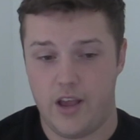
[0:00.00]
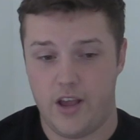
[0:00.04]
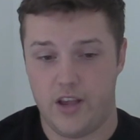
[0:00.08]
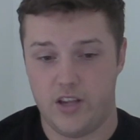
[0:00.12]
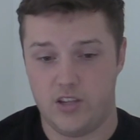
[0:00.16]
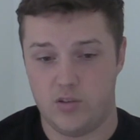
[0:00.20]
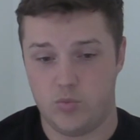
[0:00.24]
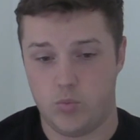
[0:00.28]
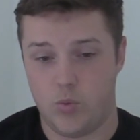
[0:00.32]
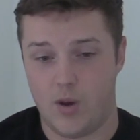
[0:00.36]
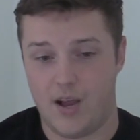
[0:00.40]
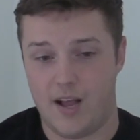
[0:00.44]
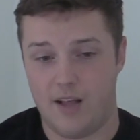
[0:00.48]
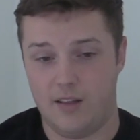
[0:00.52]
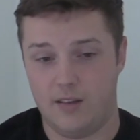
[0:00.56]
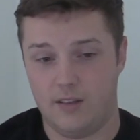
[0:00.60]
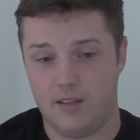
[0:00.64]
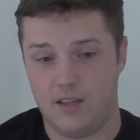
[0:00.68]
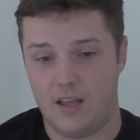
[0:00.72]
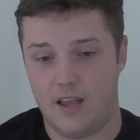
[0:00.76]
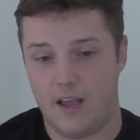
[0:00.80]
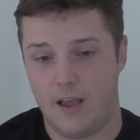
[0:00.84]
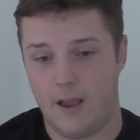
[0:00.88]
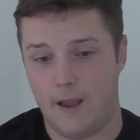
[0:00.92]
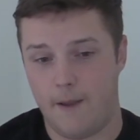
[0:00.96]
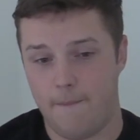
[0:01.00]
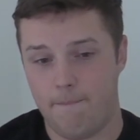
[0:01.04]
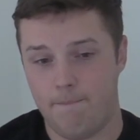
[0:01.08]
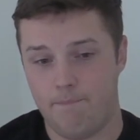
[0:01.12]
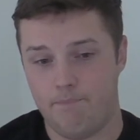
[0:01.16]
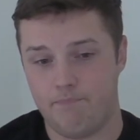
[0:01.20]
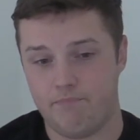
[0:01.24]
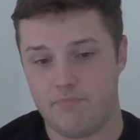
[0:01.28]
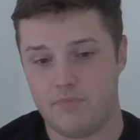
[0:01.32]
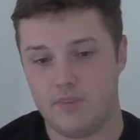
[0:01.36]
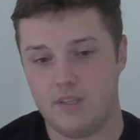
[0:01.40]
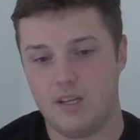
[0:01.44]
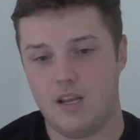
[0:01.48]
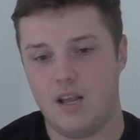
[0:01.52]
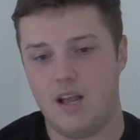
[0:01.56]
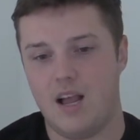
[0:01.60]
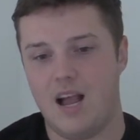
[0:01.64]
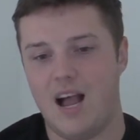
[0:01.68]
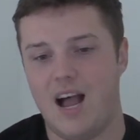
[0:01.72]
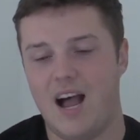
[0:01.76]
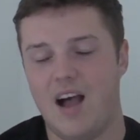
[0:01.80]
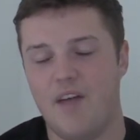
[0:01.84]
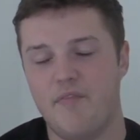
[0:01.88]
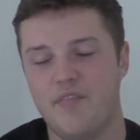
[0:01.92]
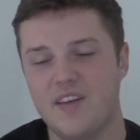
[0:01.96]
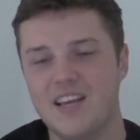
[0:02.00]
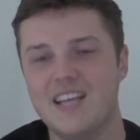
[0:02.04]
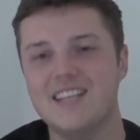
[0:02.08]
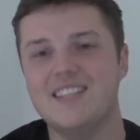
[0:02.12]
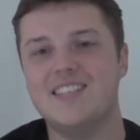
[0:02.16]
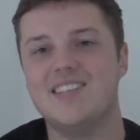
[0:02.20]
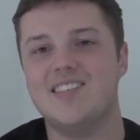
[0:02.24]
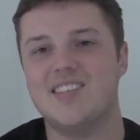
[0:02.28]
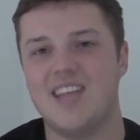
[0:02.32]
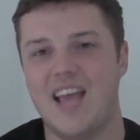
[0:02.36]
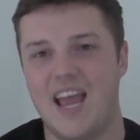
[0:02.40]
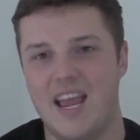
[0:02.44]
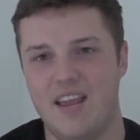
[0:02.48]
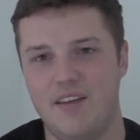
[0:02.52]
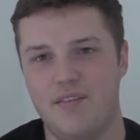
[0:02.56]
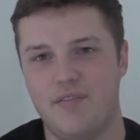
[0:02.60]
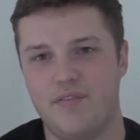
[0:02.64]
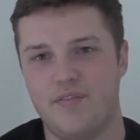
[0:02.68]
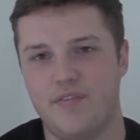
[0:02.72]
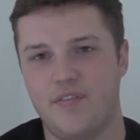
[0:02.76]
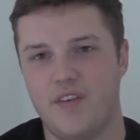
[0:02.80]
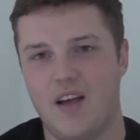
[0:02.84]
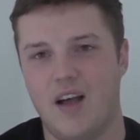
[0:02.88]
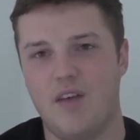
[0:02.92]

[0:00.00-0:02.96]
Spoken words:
as well. I think it's safe.